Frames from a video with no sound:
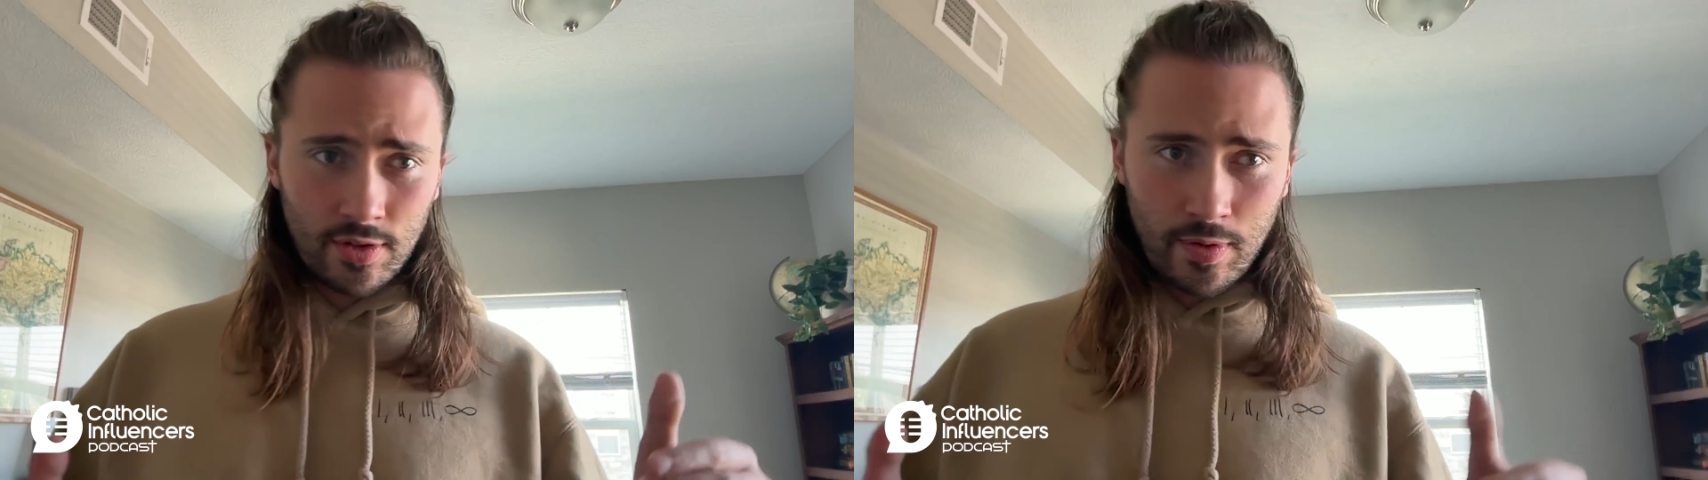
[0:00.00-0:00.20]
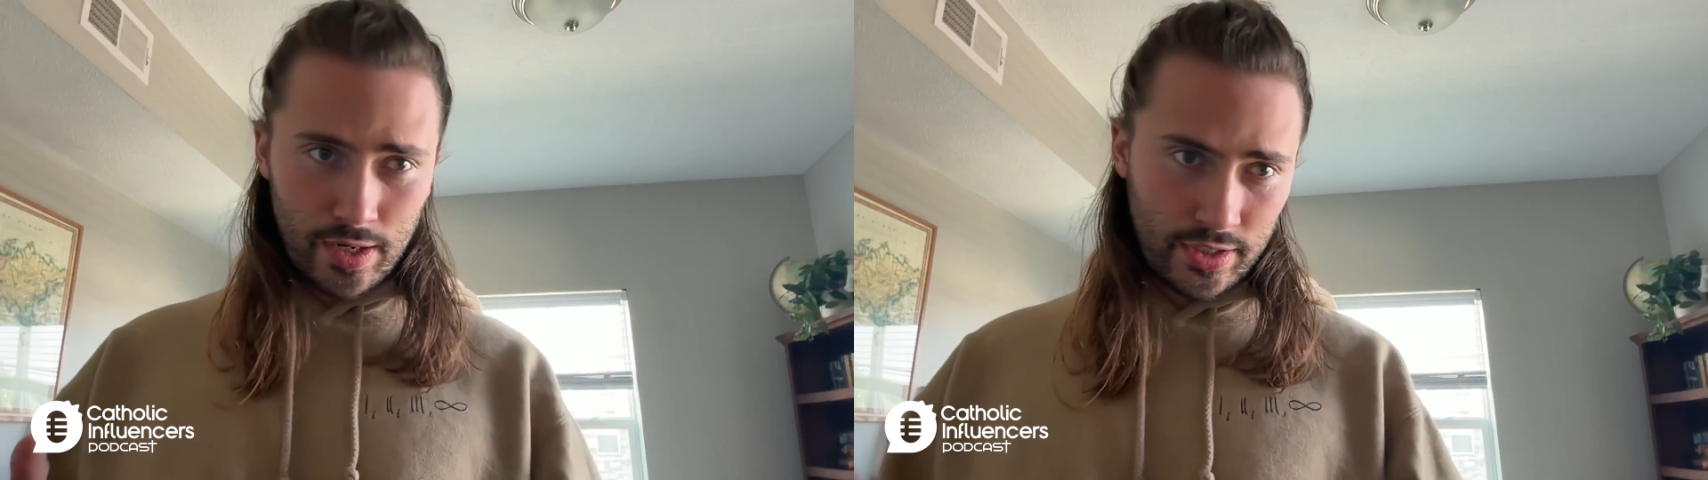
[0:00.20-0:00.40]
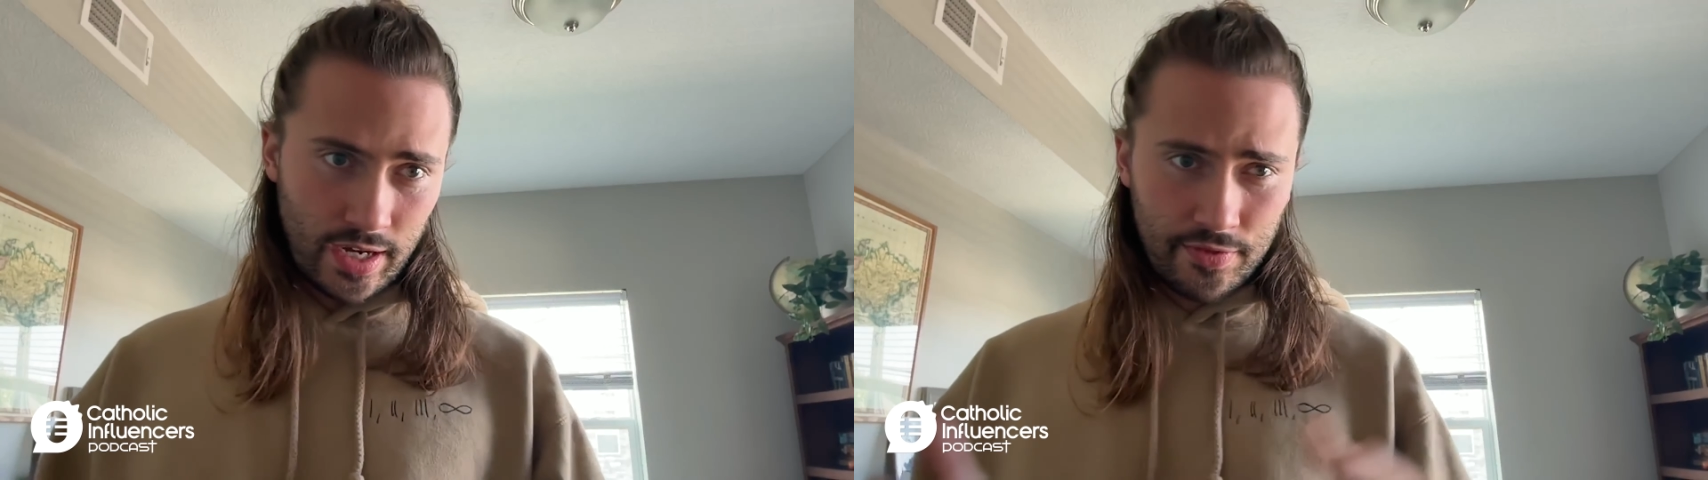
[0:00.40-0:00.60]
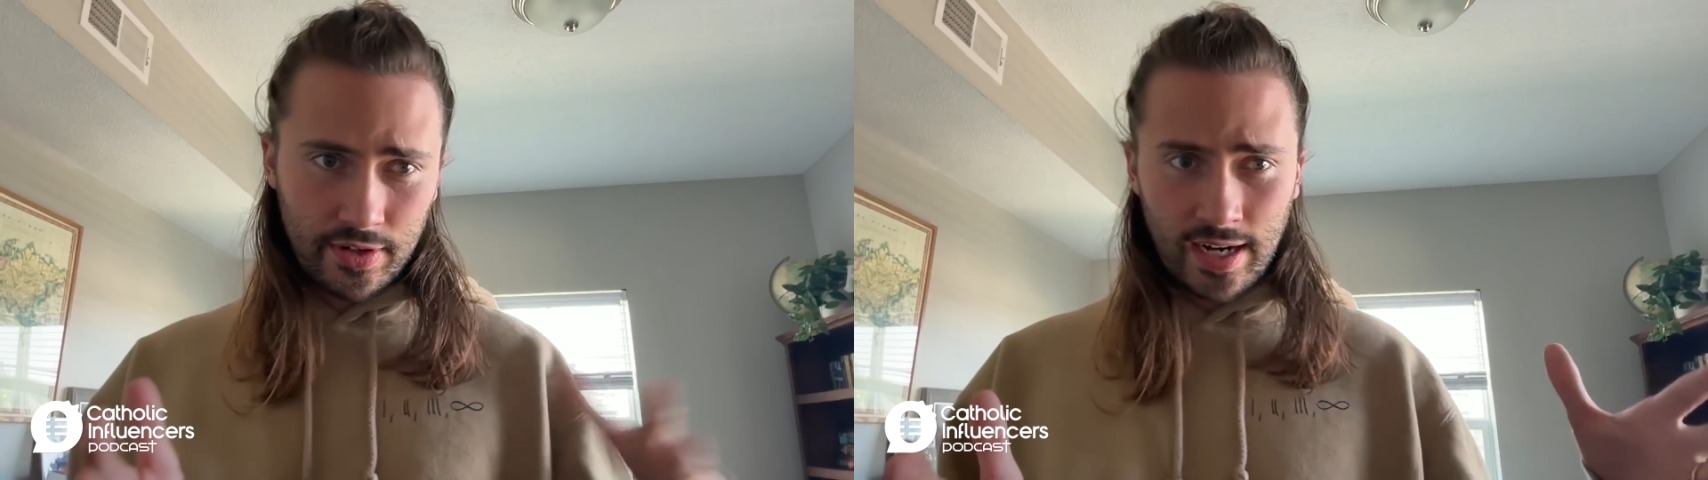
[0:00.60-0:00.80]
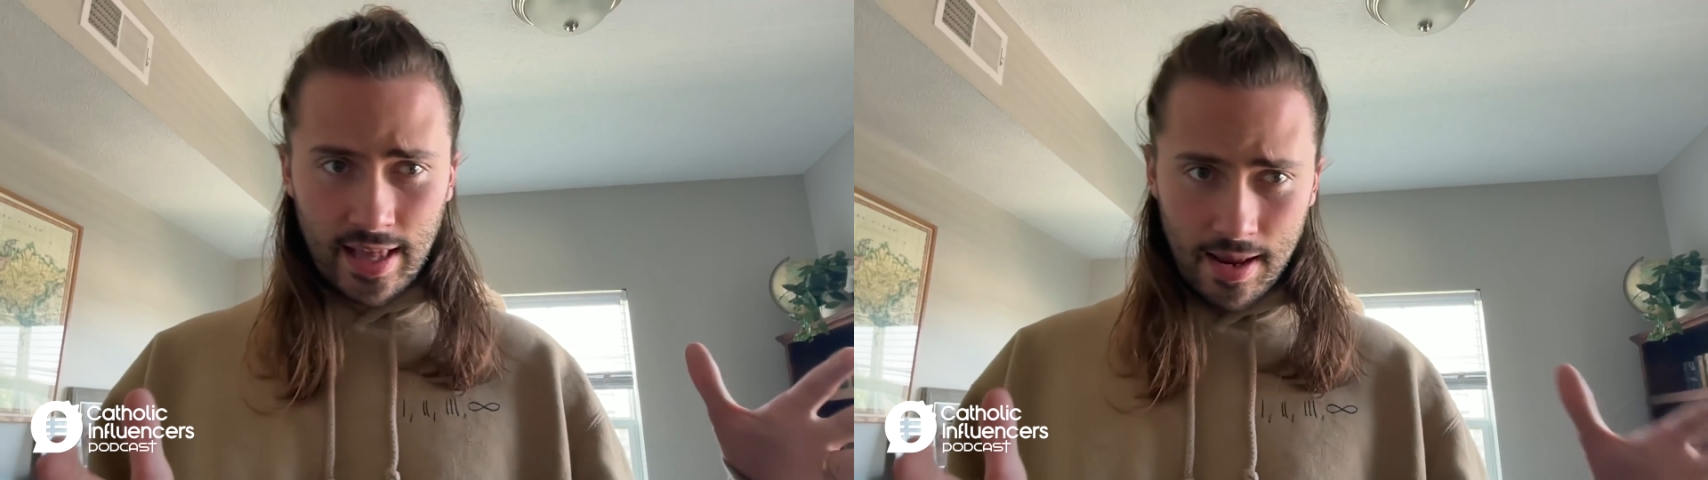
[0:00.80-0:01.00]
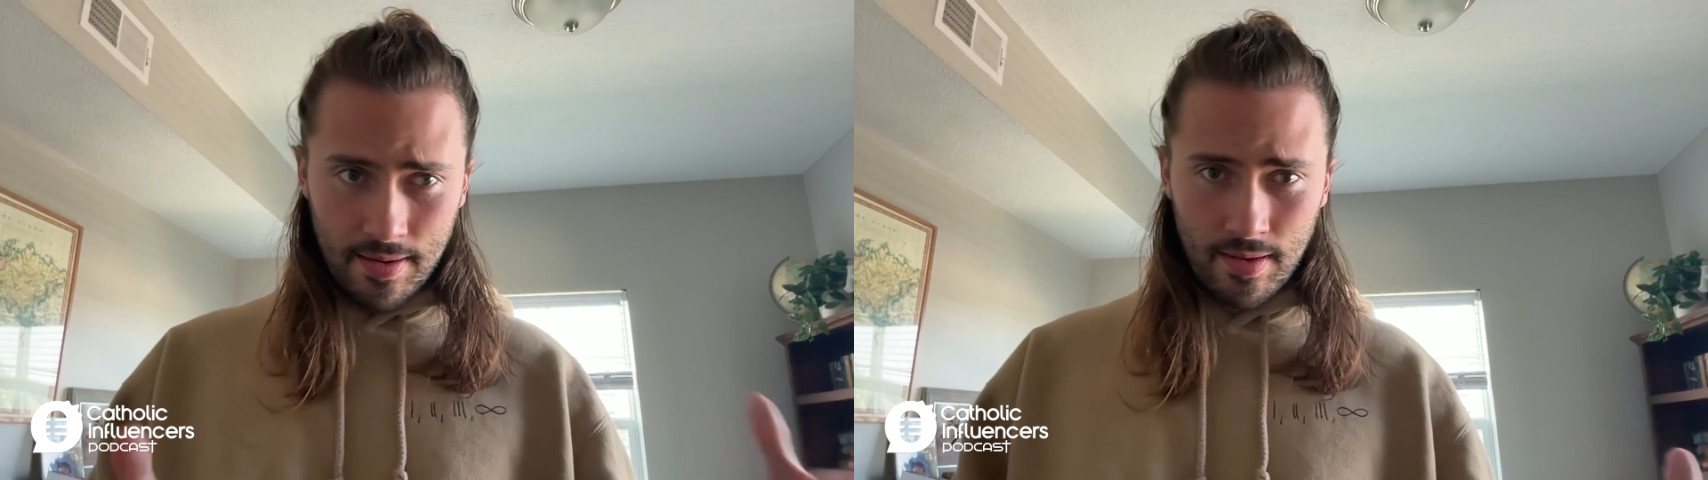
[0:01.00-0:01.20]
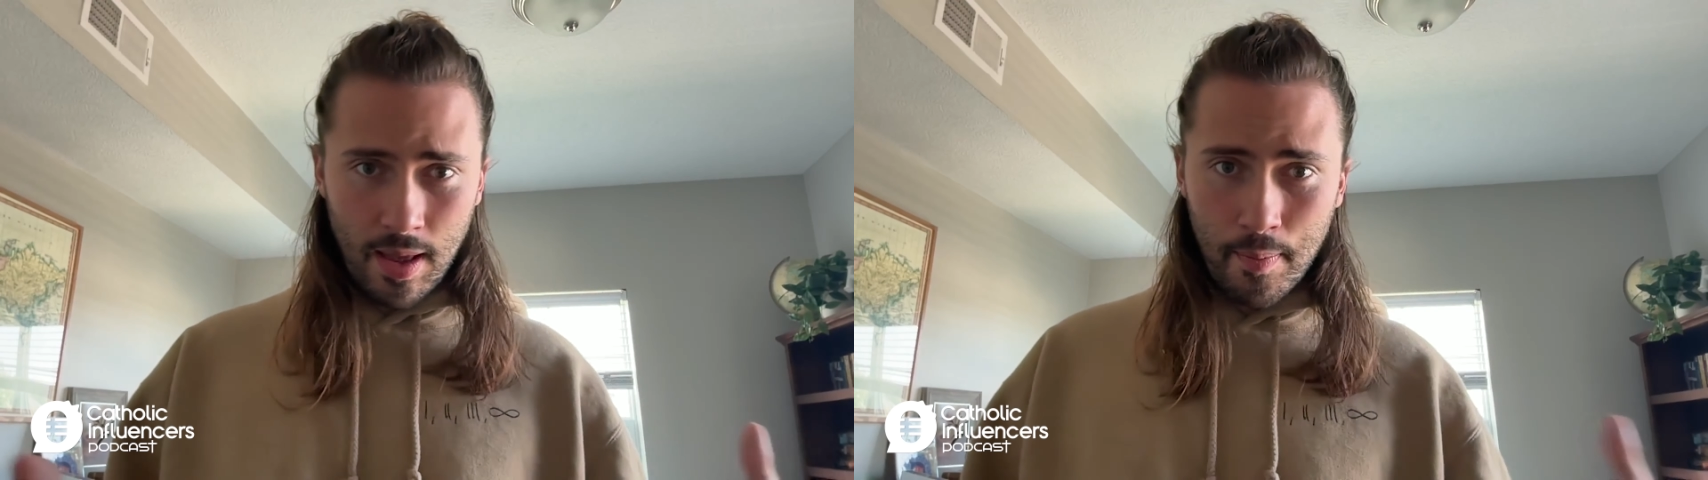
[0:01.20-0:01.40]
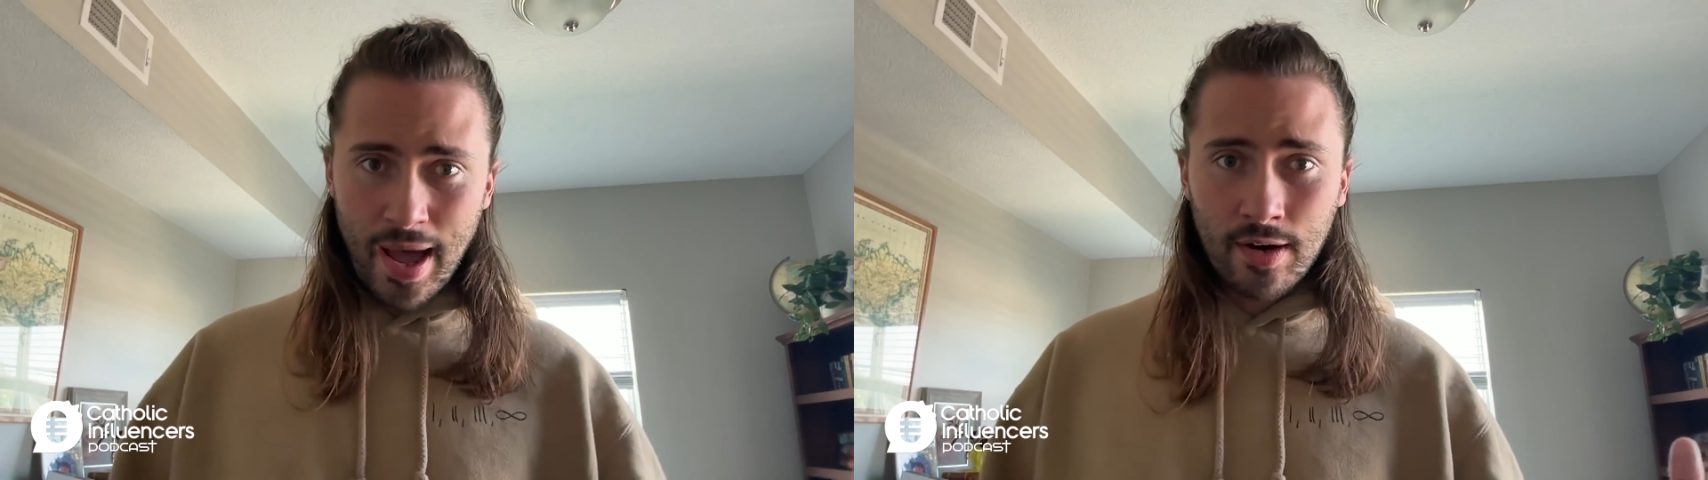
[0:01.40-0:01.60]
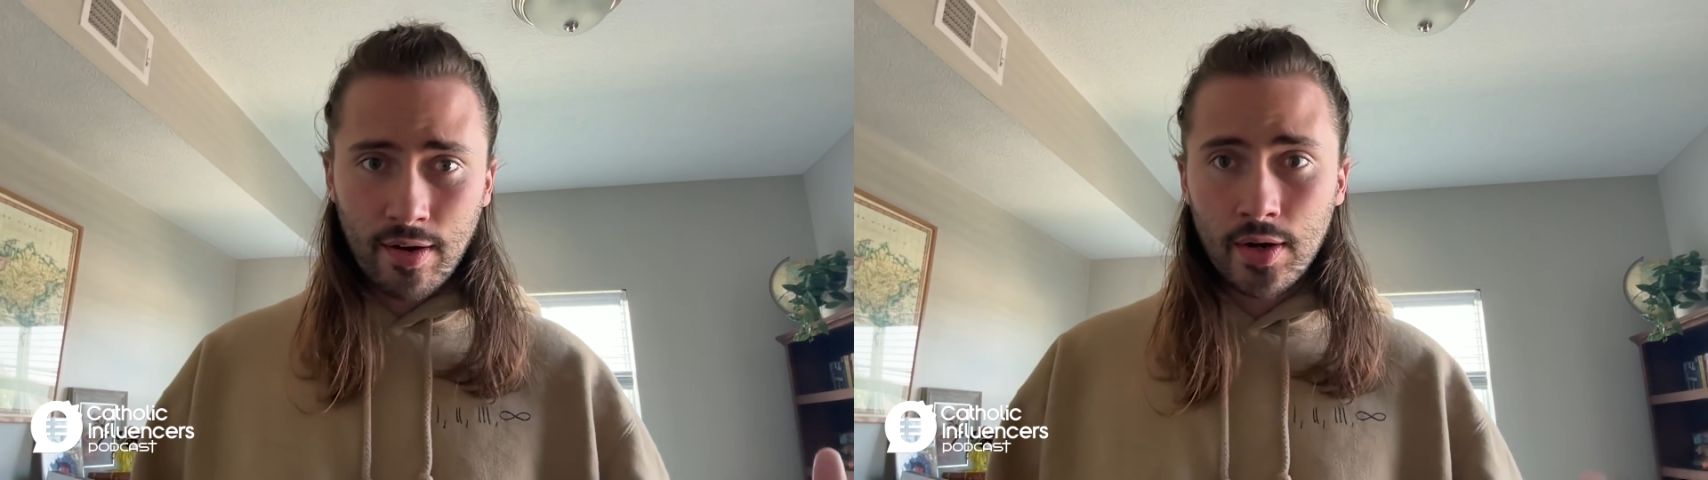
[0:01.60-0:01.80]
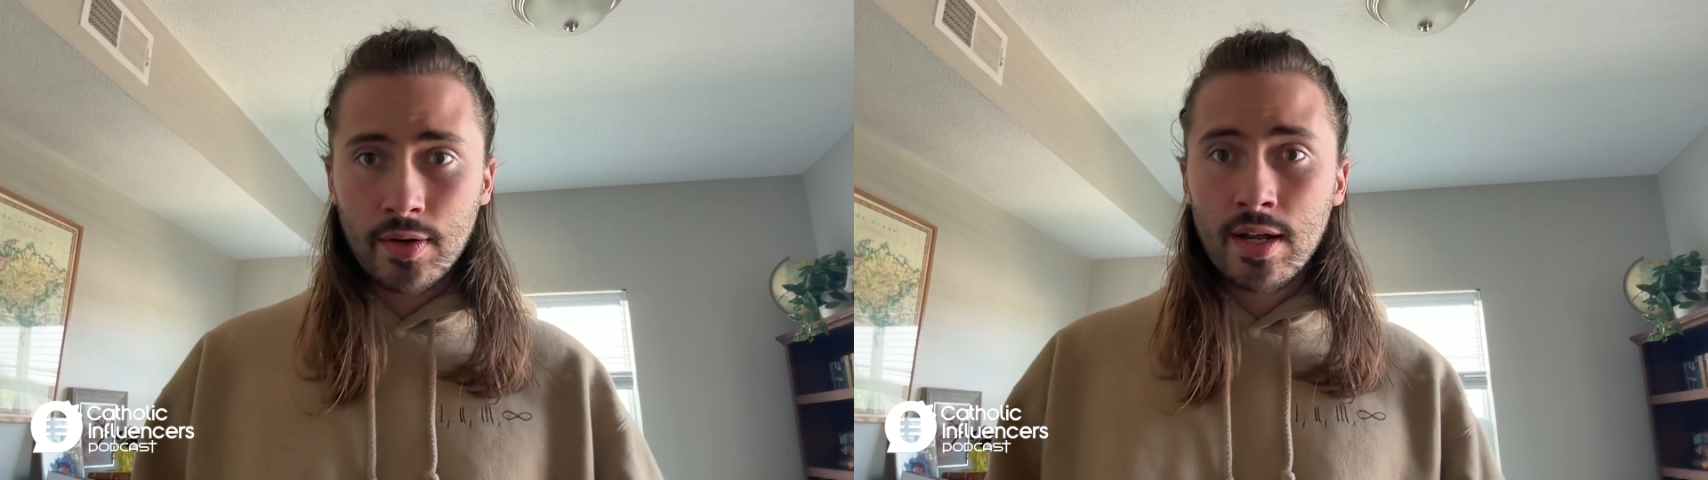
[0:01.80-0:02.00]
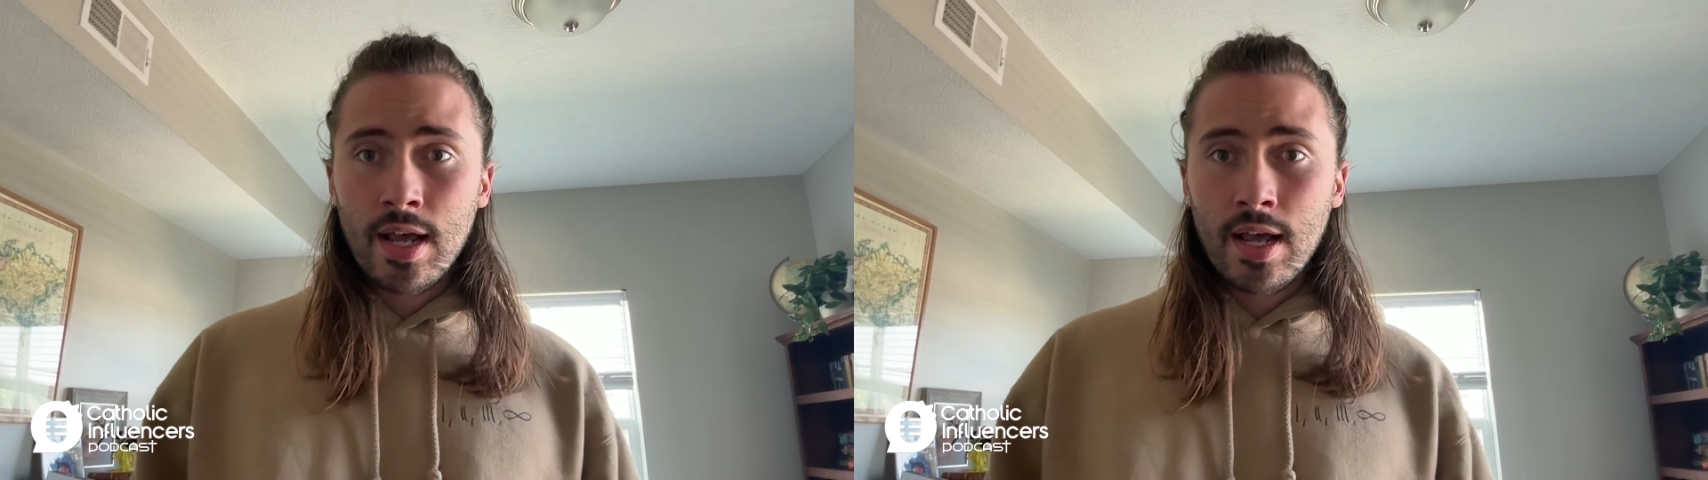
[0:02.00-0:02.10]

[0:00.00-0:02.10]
question after kind of that background,